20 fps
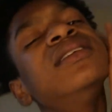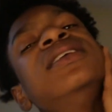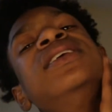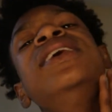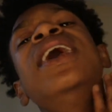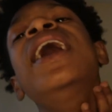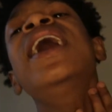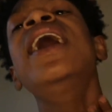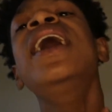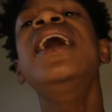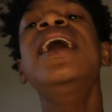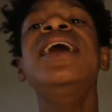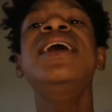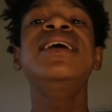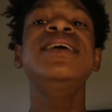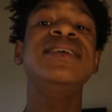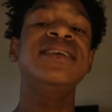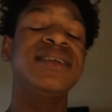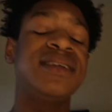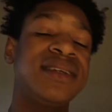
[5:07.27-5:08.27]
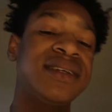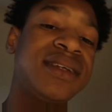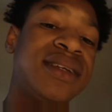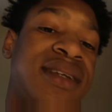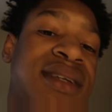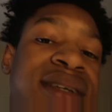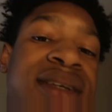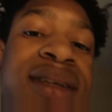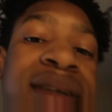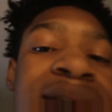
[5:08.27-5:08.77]
Yeah.
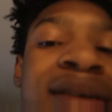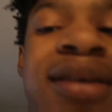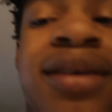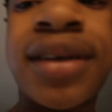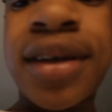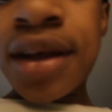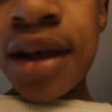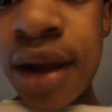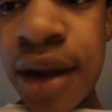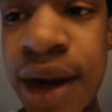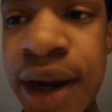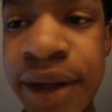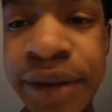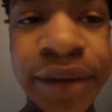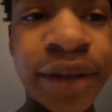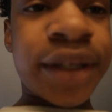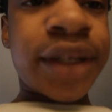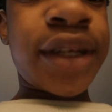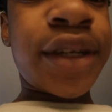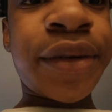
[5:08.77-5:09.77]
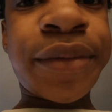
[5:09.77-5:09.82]
All right, see